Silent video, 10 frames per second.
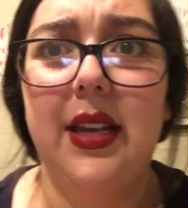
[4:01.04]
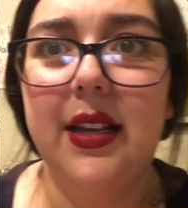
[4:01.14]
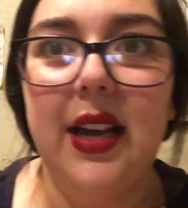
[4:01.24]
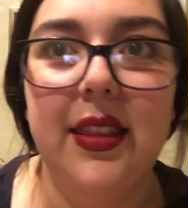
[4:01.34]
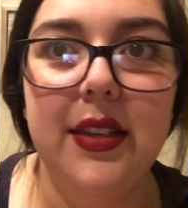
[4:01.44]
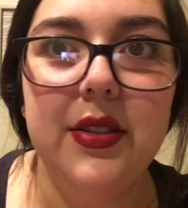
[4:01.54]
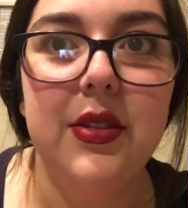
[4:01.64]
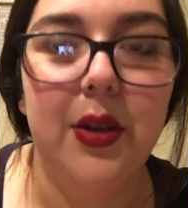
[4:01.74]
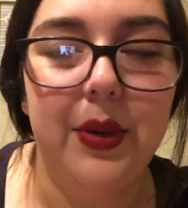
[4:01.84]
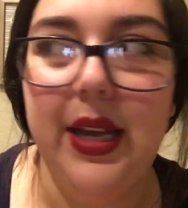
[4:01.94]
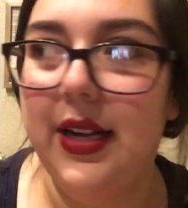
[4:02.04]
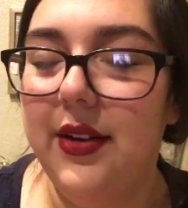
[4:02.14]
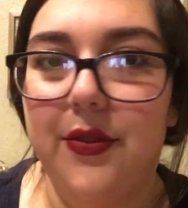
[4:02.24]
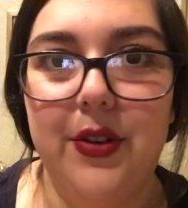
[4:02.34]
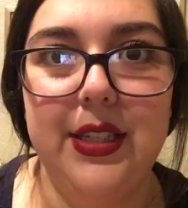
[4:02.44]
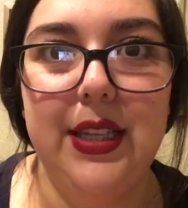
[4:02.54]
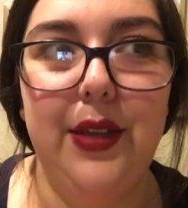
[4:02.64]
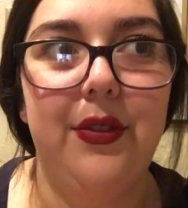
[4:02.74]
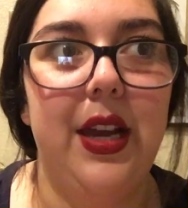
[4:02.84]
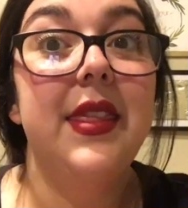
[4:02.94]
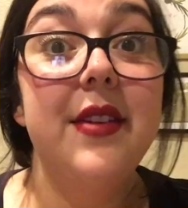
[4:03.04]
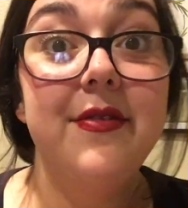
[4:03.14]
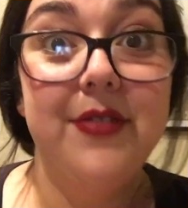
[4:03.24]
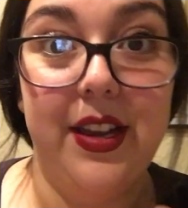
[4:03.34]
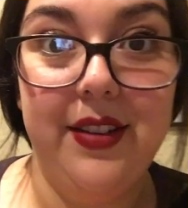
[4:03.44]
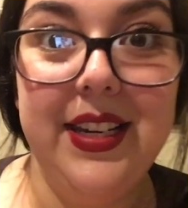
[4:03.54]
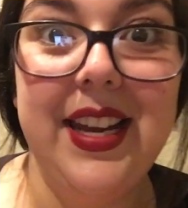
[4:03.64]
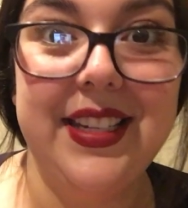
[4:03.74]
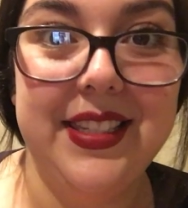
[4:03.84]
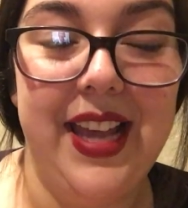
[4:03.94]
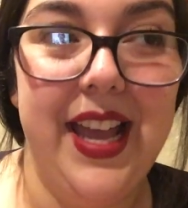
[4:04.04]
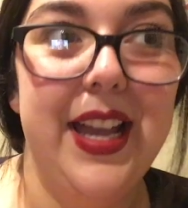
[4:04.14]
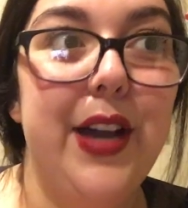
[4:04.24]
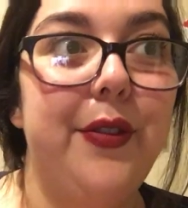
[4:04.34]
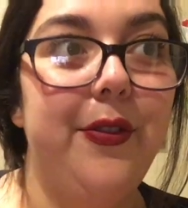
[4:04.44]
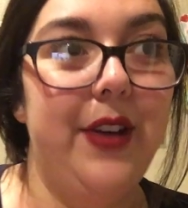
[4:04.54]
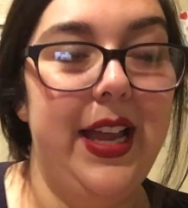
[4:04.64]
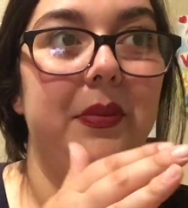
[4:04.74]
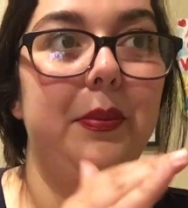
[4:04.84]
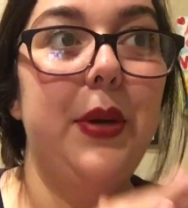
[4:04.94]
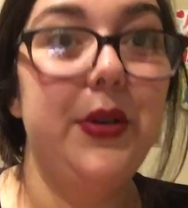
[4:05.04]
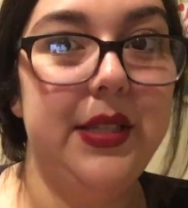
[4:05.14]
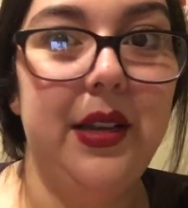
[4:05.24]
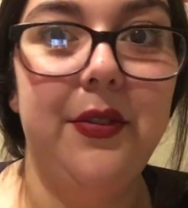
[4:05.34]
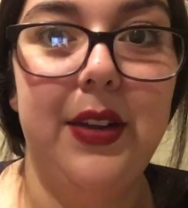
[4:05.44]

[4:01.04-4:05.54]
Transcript: like, God, there's no way I could afford to live there. The very next day, a friend posts on